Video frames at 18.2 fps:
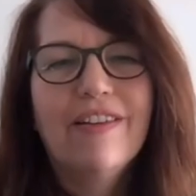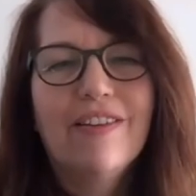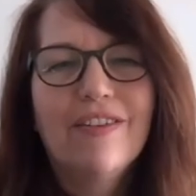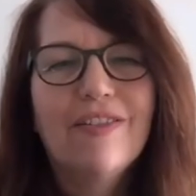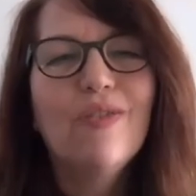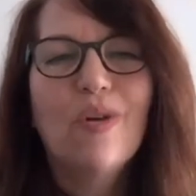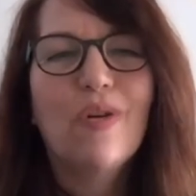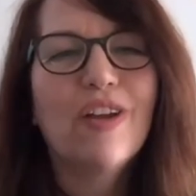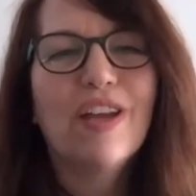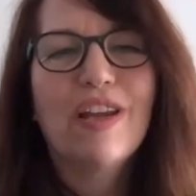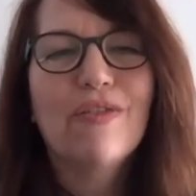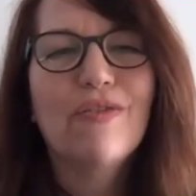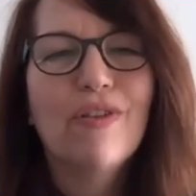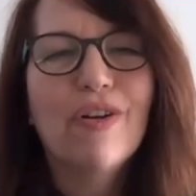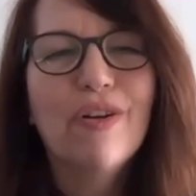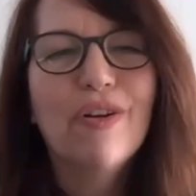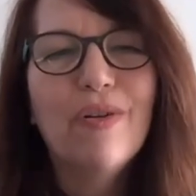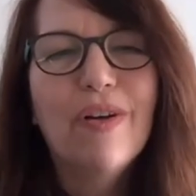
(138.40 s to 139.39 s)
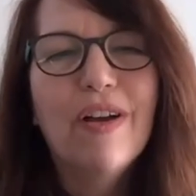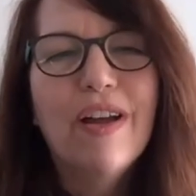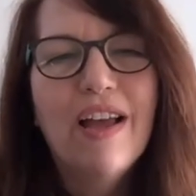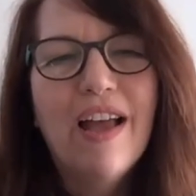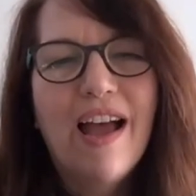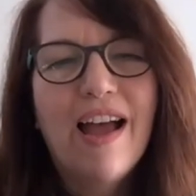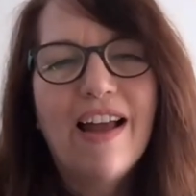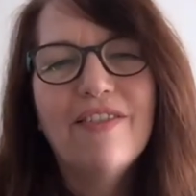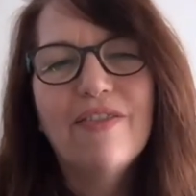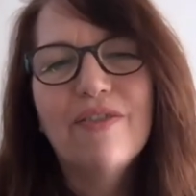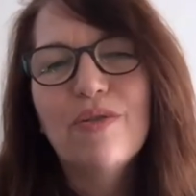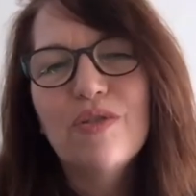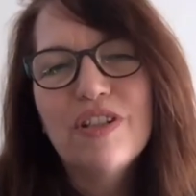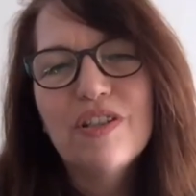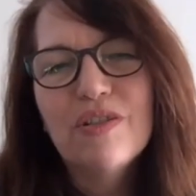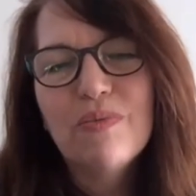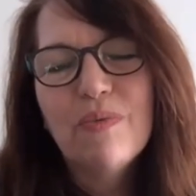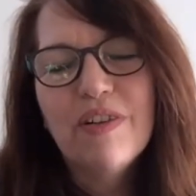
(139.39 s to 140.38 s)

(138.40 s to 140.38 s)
knocking through. And of course it's